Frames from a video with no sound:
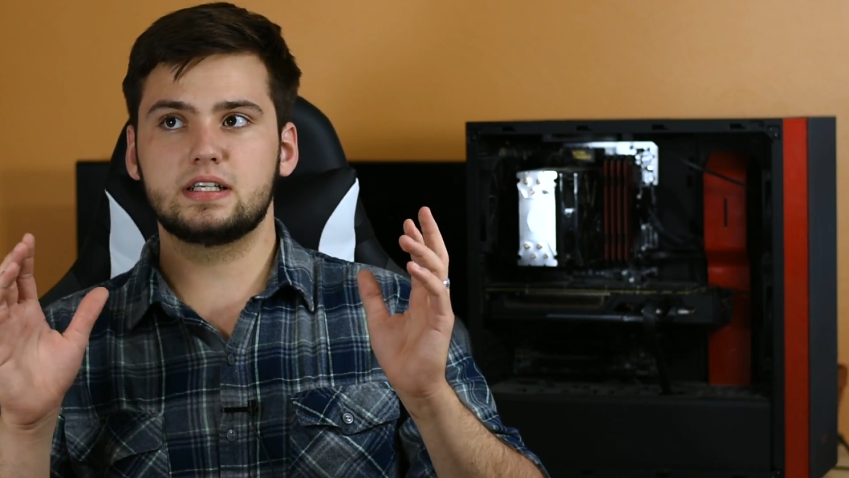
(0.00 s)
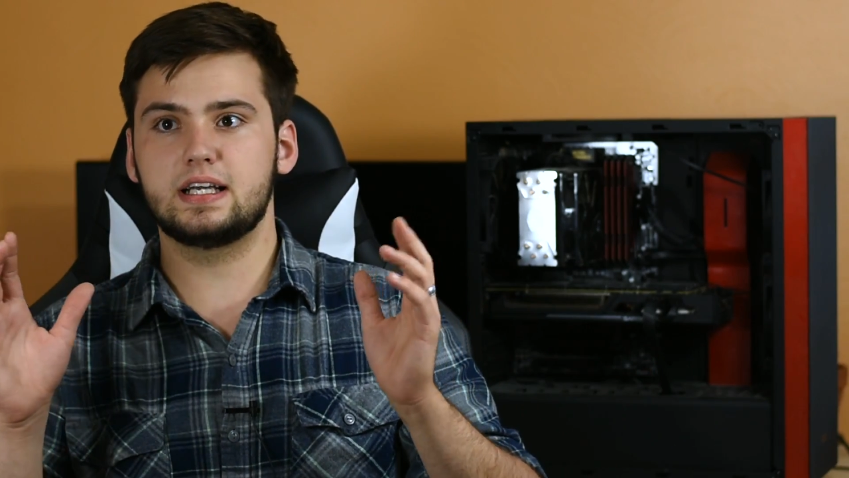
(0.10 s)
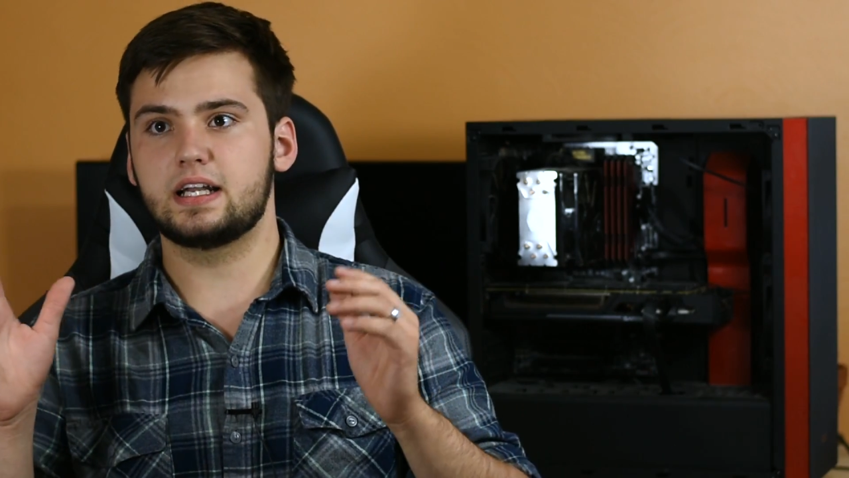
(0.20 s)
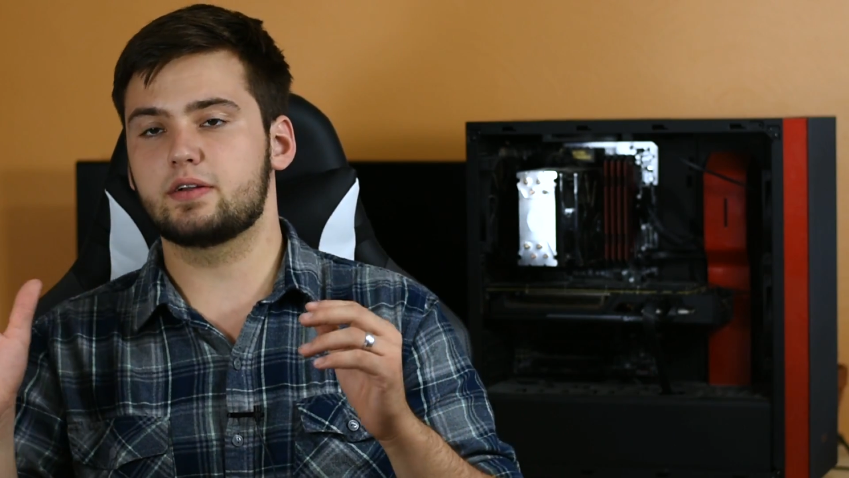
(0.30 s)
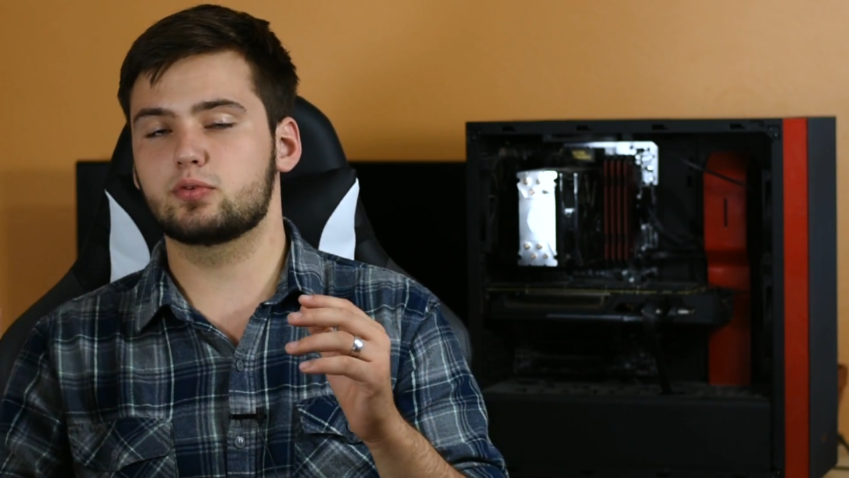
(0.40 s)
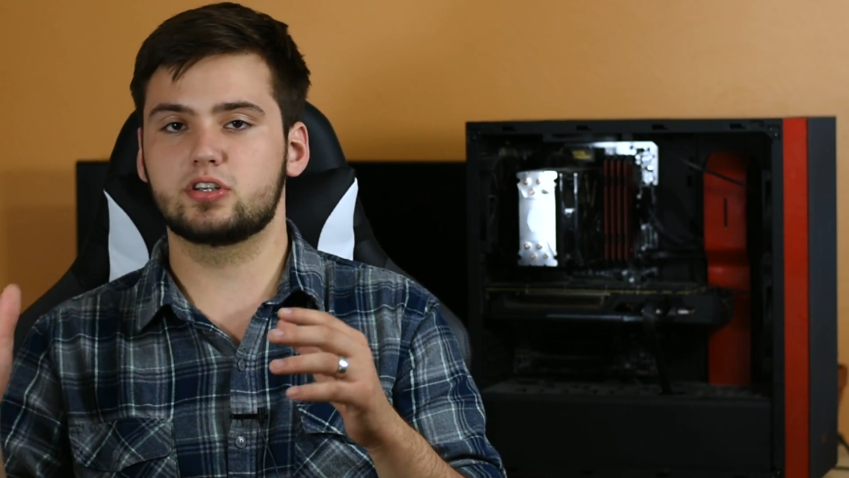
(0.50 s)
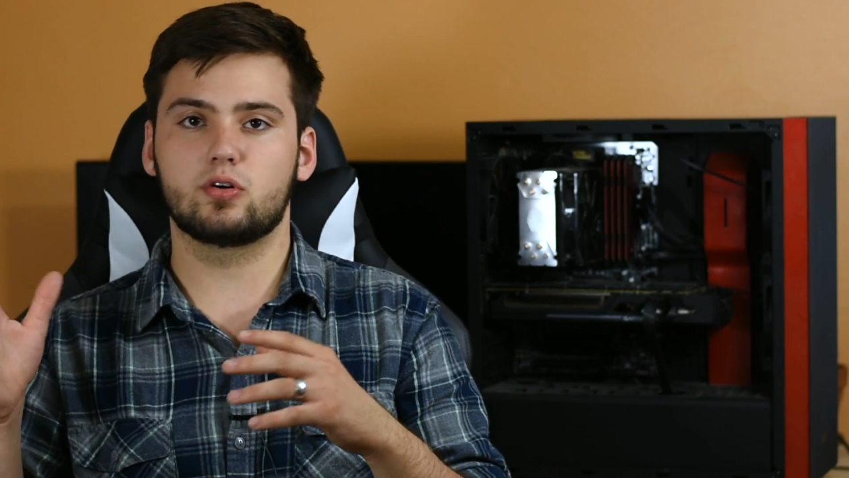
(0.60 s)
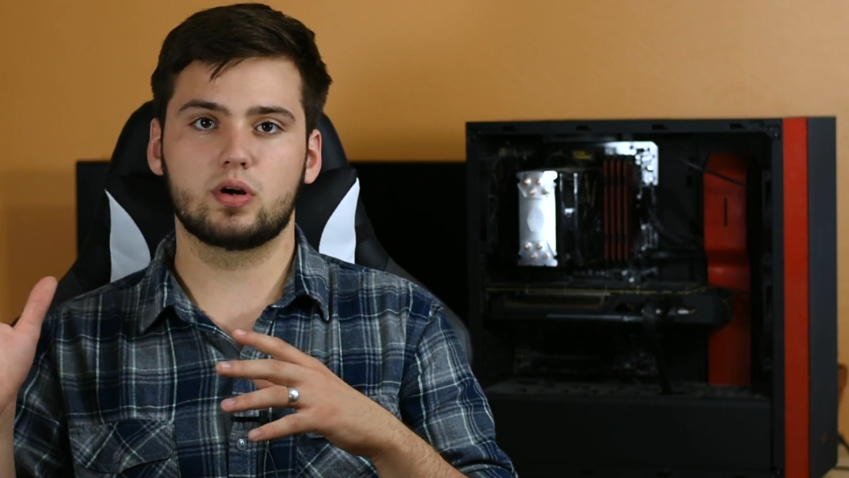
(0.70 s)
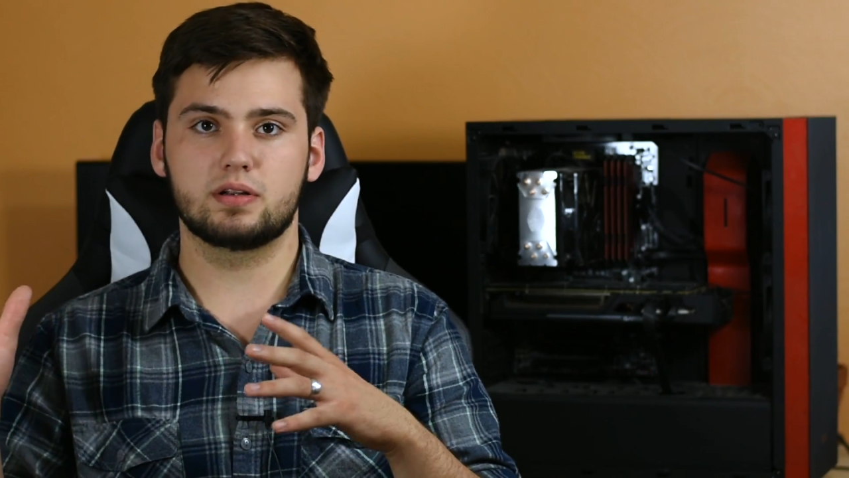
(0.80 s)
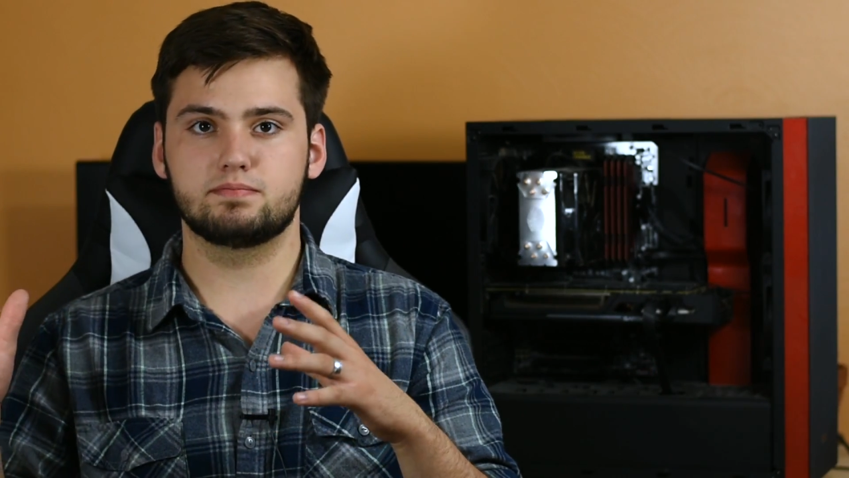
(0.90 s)
and I really
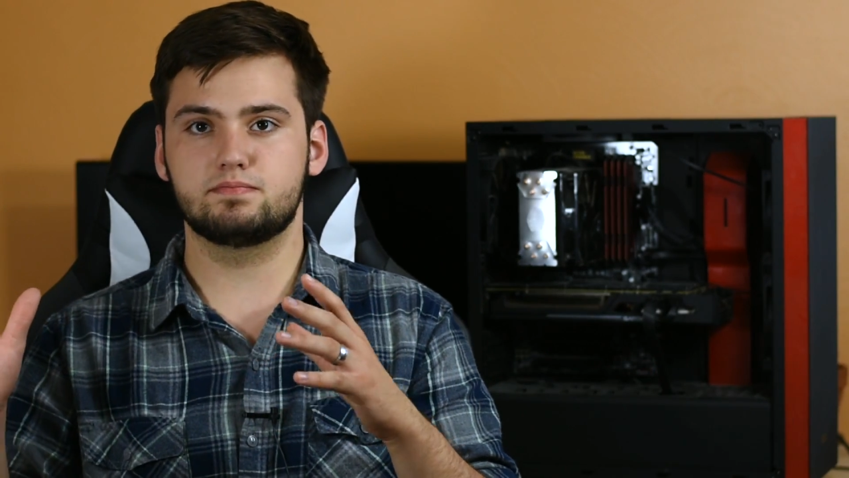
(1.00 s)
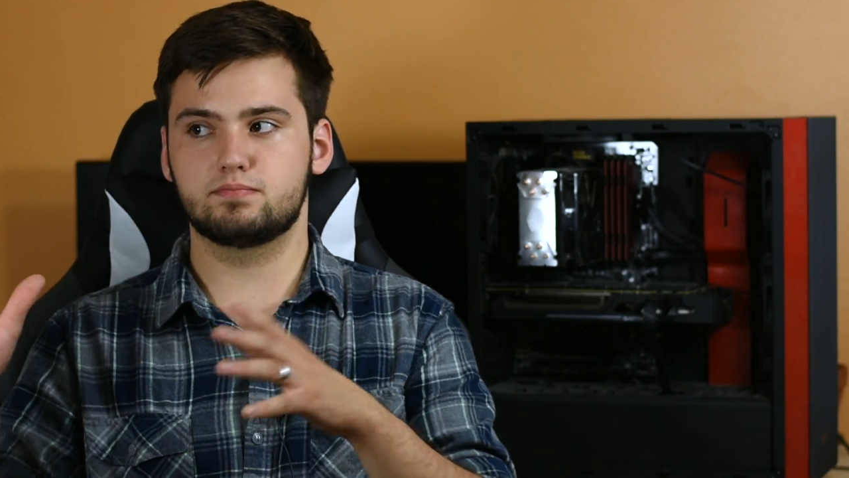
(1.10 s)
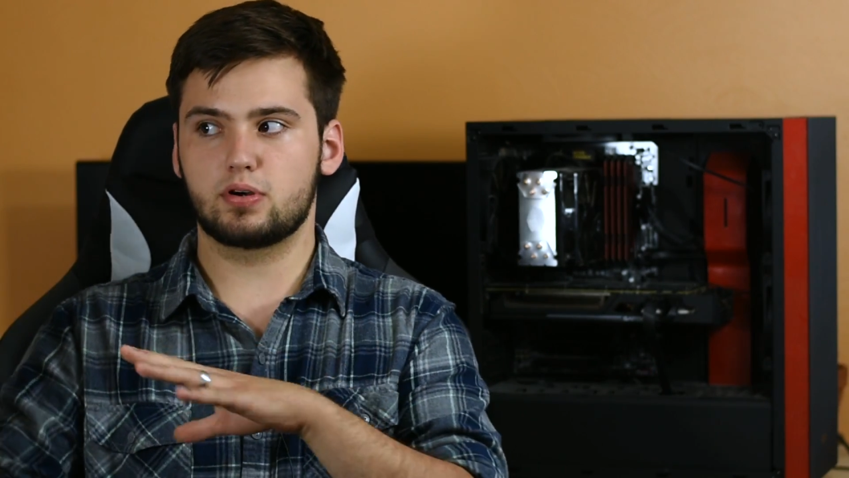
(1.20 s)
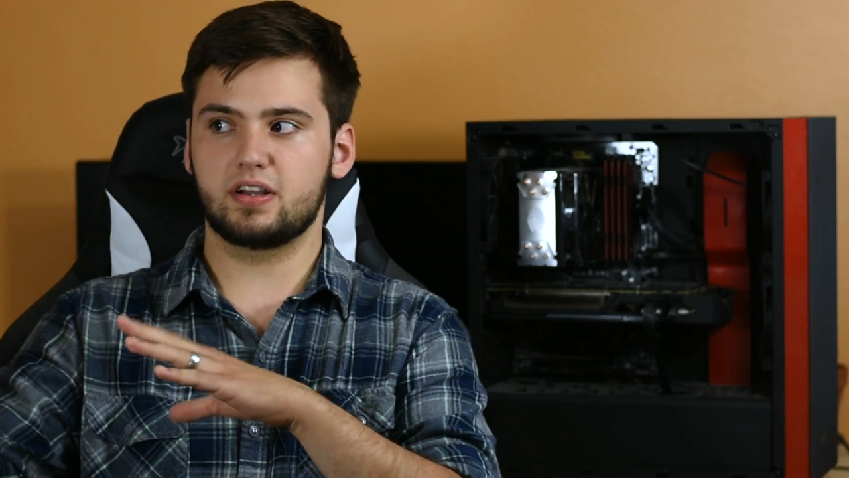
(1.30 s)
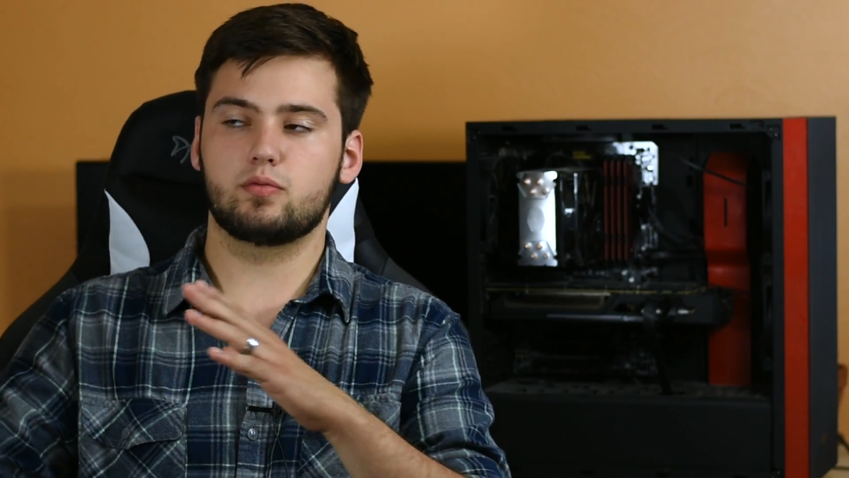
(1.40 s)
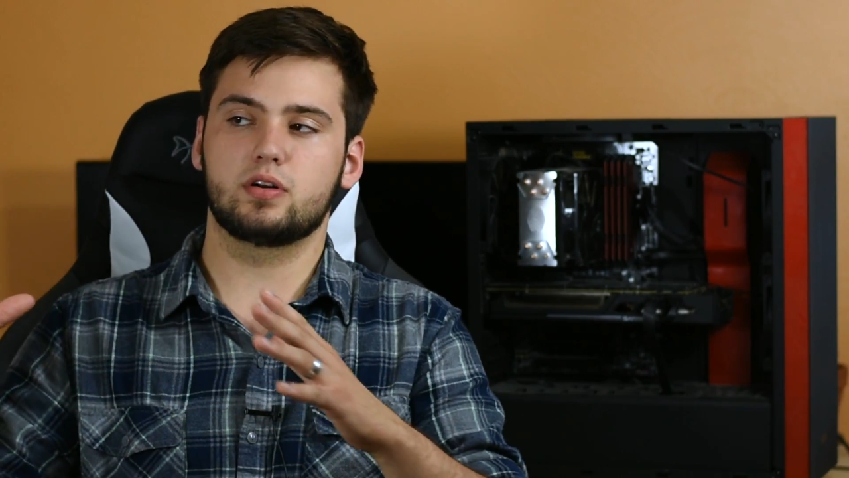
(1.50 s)
don't want to break